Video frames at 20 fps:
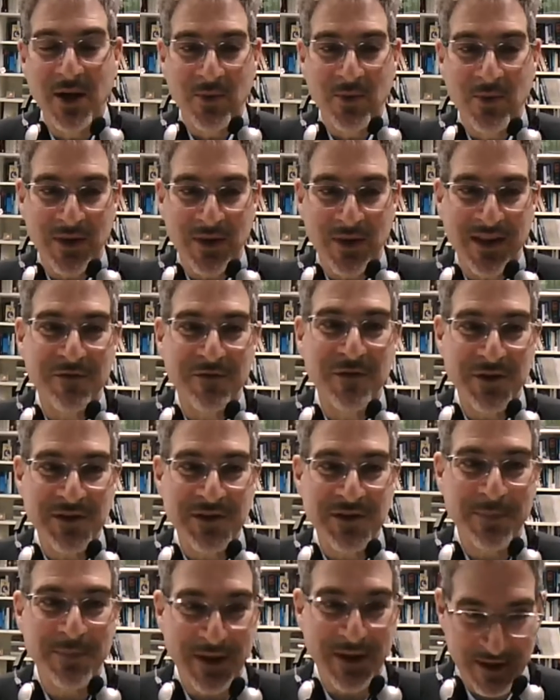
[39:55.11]
with the
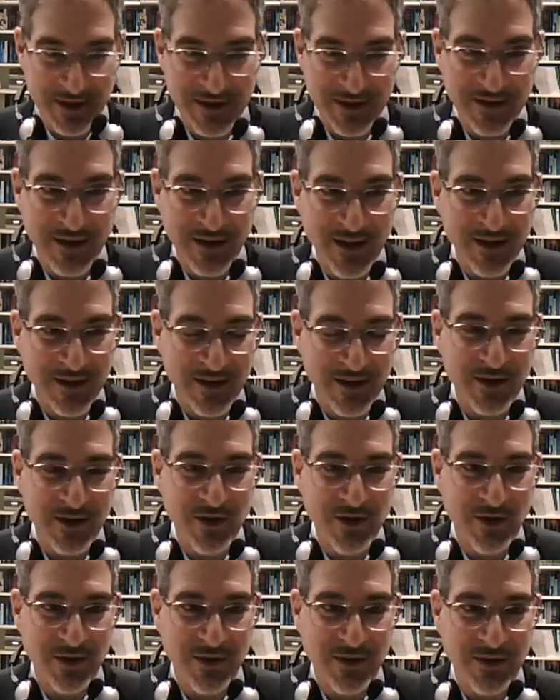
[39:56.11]
first opinion that the
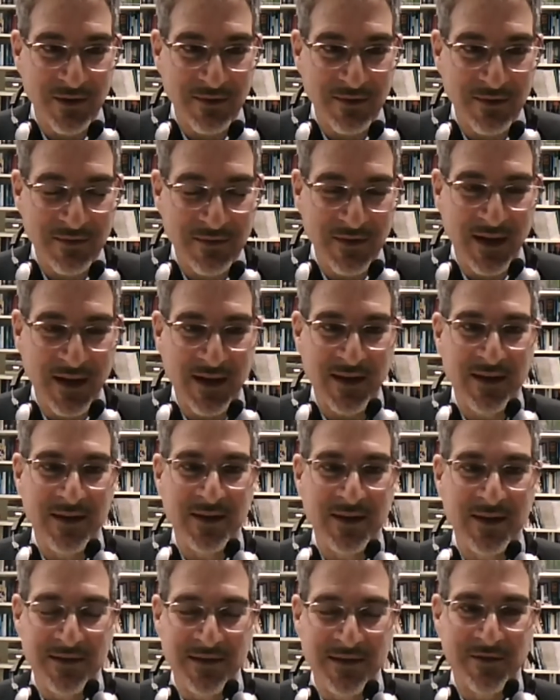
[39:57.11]
court
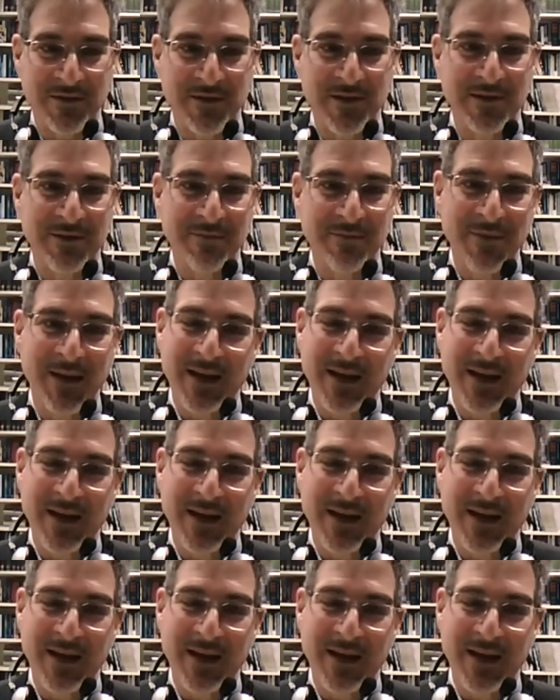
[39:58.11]
delivered.